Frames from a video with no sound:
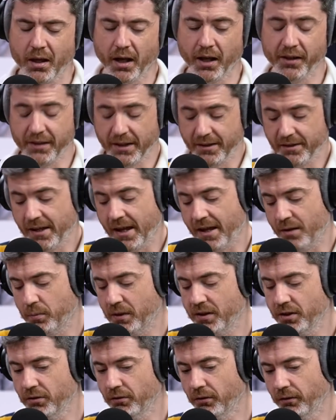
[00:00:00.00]
And then, yeah,
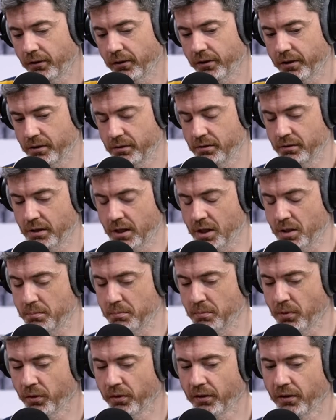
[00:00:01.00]
when you look at
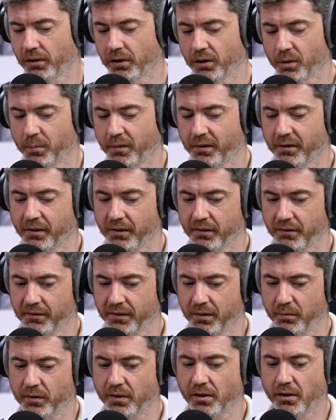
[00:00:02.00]
other clubs that
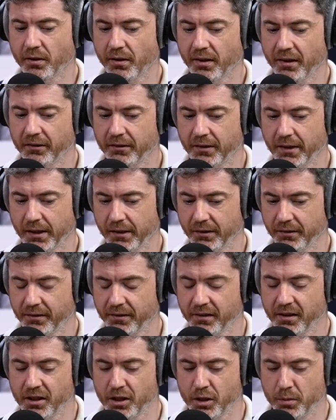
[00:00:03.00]
seem to do these
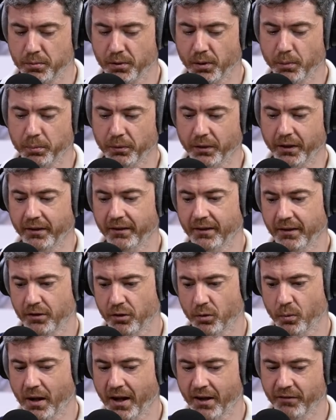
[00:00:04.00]
things properly,
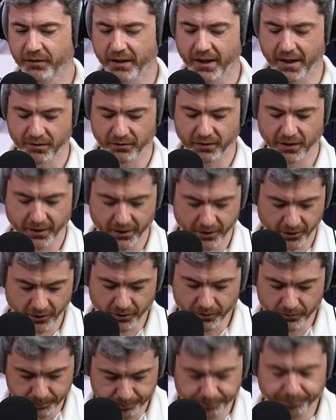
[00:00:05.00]
they have like a
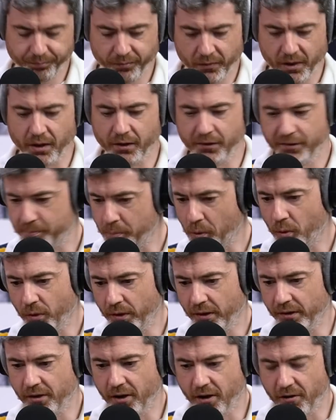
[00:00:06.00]

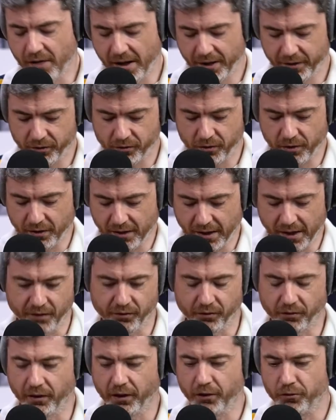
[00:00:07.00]
sporting director, and they
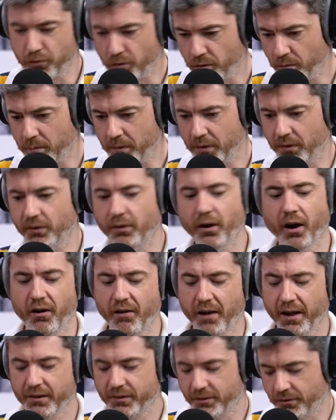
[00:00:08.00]
have a recruitment
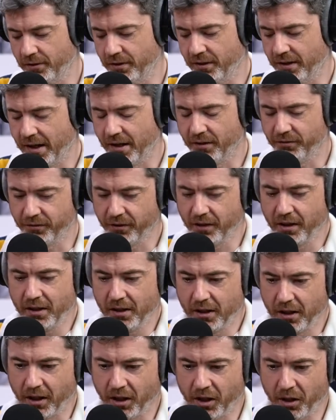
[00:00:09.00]
director, and they have,
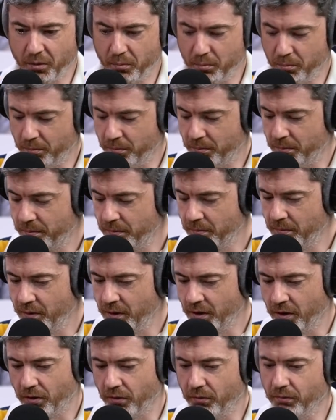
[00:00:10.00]

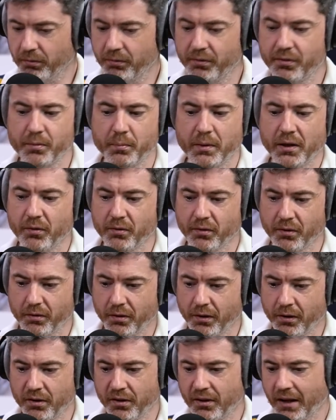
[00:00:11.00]
somebody,
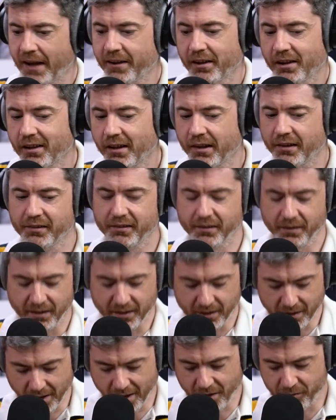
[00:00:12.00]
an analyst,
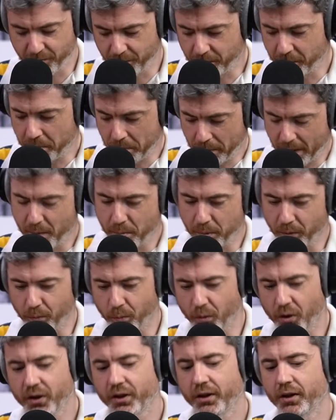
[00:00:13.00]
and they have people
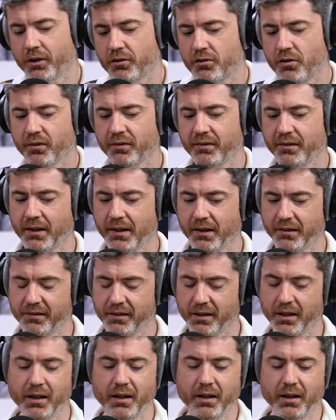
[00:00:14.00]
working across these